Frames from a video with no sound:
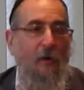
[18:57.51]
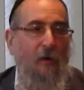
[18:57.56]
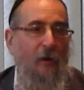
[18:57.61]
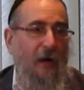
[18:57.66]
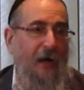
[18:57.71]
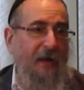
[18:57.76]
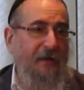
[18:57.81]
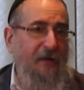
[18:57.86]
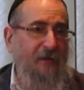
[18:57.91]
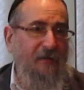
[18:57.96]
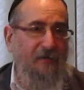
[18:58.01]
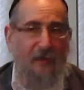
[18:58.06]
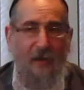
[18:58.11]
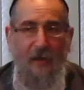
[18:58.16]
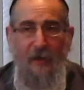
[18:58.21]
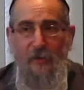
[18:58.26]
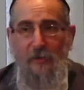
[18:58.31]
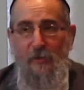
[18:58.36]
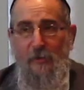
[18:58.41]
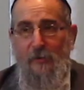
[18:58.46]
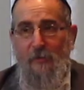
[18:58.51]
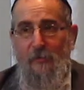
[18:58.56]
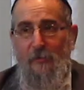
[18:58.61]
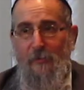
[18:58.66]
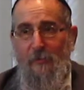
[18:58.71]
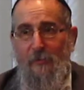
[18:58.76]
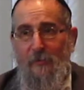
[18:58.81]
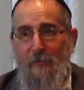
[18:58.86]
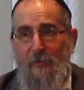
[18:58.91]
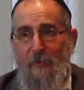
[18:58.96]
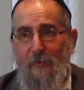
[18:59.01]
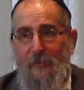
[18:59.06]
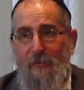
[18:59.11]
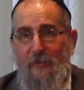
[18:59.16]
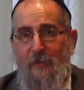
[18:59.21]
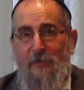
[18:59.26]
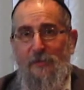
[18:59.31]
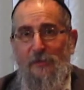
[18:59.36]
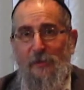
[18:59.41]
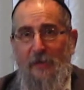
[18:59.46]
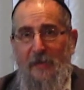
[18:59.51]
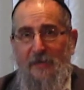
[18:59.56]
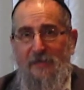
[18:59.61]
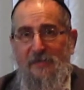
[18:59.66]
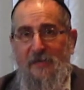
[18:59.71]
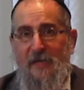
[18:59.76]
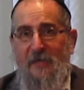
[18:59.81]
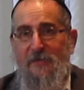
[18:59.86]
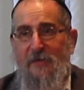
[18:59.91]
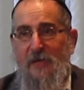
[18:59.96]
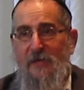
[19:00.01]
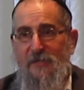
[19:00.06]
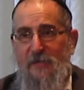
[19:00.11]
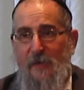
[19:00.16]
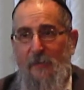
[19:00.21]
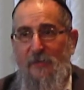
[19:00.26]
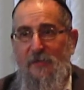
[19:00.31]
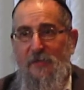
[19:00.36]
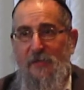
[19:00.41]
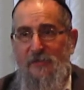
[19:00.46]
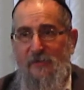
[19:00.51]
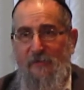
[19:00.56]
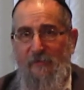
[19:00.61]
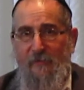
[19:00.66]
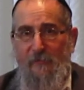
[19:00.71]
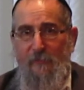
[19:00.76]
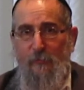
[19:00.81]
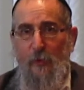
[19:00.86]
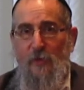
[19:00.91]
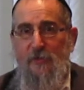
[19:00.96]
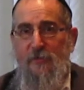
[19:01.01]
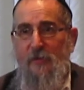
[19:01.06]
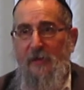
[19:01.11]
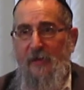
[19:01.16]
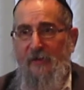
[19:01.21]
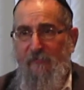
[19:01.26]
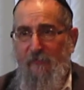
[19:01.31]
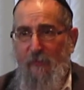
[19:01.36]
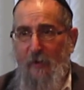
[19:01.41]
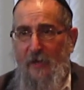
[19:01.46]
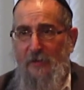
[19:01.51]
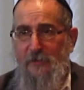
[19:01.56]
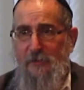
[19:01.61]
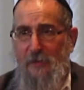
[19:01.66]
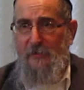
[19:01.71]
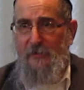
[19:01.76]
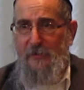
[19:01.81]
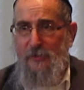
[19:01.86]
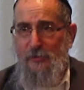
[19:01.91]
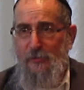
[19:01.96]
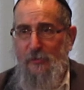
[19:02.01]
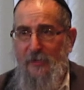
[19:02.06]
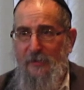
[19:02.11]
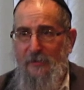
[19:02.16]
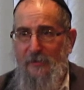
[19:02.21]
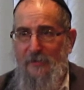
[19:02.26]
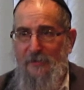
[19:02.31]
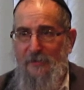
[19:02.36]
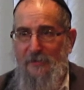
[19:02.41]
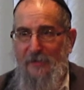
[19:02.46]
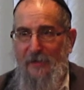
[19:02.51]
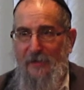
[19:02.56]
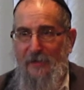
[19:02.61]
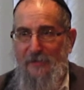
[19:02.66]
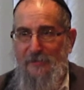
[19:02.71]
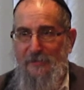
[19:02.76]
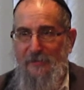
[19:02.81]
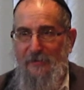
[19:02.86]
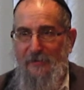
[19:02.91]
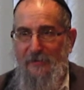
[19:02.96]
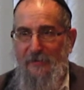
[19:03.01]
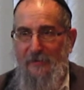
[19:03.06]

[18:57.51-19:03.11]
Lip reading: I can tell you there's less anti-Semitism in prison than France street these days.